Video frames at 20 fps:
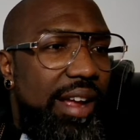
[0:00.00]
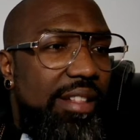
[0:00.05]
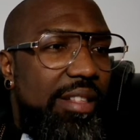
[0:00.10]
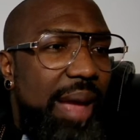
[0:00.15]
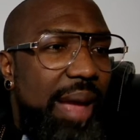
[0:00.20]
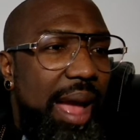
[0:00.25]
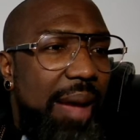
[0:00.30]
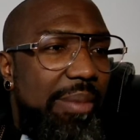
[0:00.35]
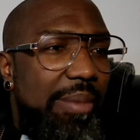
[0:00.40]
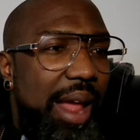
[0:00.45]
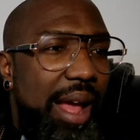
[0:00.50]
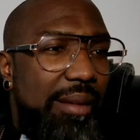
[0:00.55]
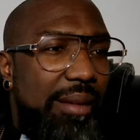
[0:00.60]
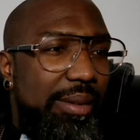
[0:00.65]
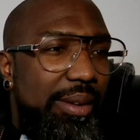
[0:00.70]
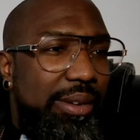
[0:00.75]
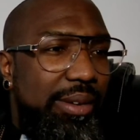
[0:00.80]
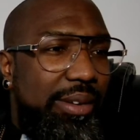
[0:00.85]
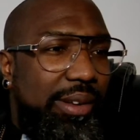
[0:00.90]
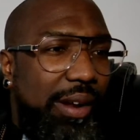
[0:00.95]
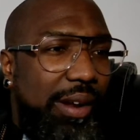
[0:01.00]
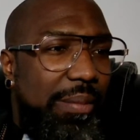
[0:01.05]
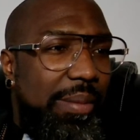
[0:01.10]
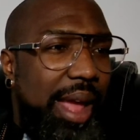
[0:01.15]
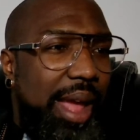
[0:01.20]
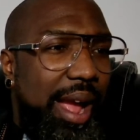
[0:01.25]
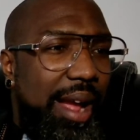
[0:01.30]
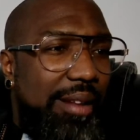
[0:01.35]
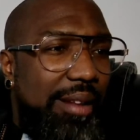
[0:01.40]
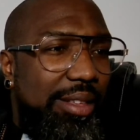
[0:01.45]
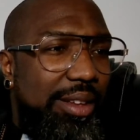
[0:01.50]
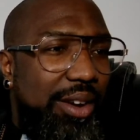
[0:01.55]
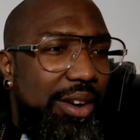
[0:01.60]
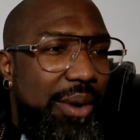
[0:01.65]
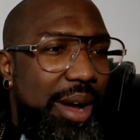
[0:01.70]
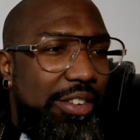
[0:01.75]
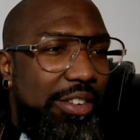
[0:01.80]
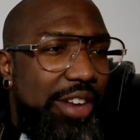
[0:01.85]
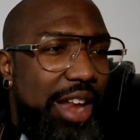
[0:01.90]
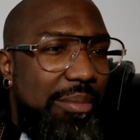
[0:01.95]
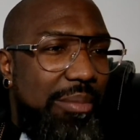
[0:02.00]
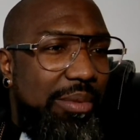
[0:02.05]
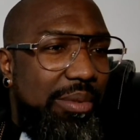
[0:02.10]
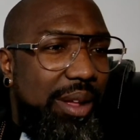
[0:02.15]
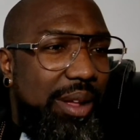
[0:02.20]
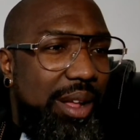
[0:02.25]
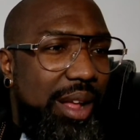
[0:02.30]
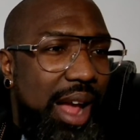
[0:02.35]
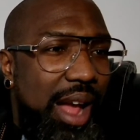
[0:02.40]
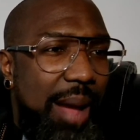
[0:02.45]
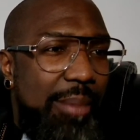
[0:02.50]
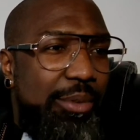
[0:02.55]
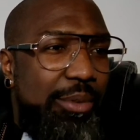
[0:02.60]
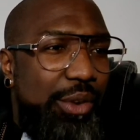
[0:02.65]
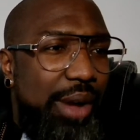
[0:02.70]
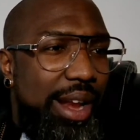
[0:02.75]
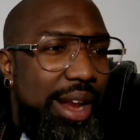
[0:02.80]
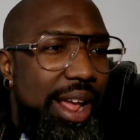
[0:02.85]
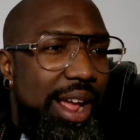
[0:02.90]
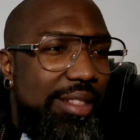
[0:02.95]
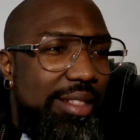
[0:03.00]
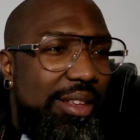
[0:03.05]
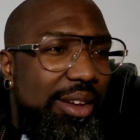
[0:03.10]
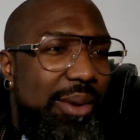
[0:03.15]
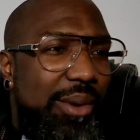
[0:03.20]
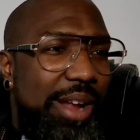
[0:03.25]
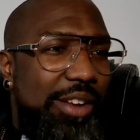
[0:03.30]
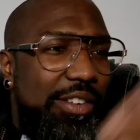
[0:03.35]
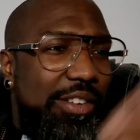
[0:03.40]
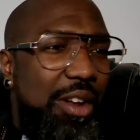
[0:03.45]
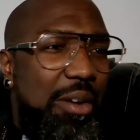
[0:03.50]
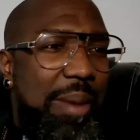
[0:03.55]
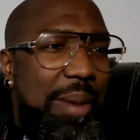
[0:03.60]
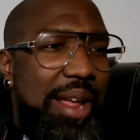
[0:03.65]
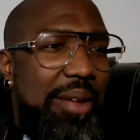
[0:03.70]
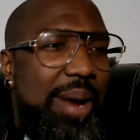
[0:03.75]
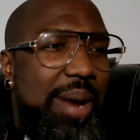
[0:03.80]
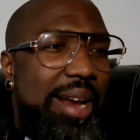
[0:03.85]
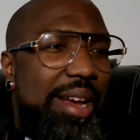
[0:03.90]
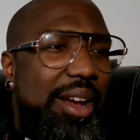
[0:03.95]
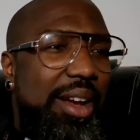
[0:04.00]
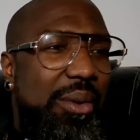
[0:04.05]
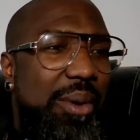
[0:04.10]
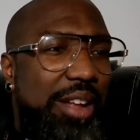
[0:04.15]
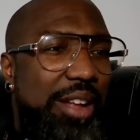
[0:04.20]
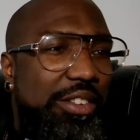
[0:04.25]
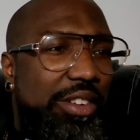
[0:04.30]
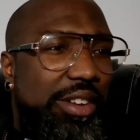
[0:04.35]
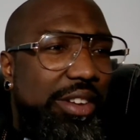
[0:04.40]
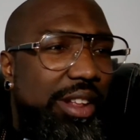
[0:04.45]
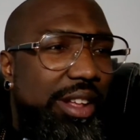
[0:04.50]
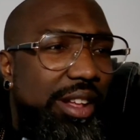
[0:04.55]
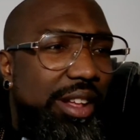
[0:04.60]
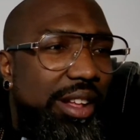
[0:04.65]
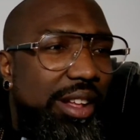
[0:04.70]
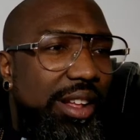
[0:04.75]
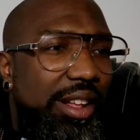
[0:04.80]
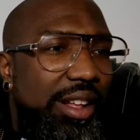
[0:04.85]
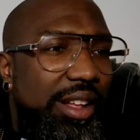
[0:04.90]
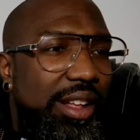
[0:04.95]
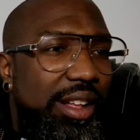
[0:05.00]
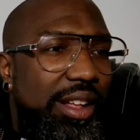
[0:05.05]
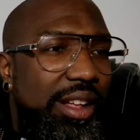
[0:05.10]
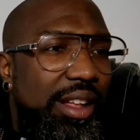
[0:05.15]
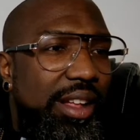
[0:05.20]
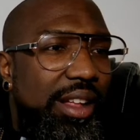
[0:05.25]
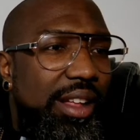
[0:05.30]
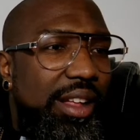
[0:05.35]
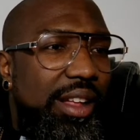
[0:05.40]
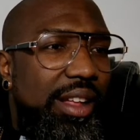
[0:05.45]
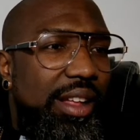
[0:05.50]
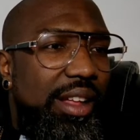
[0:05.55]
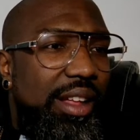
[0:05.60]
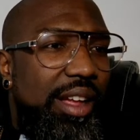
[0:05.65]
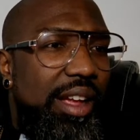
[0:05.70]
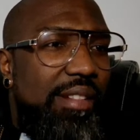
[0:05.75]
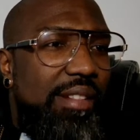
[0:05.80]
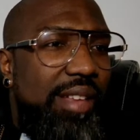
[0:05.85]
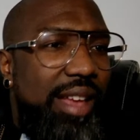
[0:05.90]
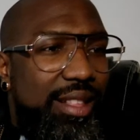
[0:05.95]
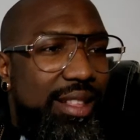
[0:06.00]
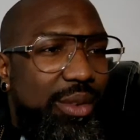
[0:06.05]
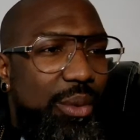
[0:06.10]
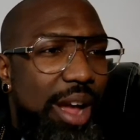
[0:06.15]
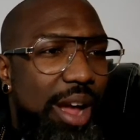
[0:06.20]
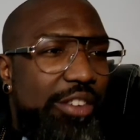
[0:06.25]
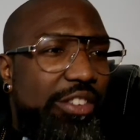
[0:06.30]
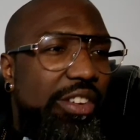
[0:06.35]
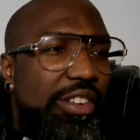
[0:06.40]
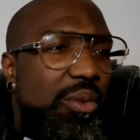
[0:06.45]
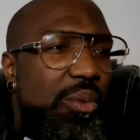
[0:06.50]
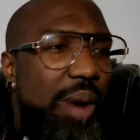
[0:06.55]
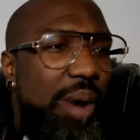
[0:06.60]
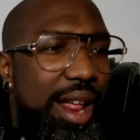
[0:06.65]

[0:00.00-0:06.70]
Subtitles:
That's why you tell me ask your question. I'm trying to answer your question. Nobody writing their question. It's his question.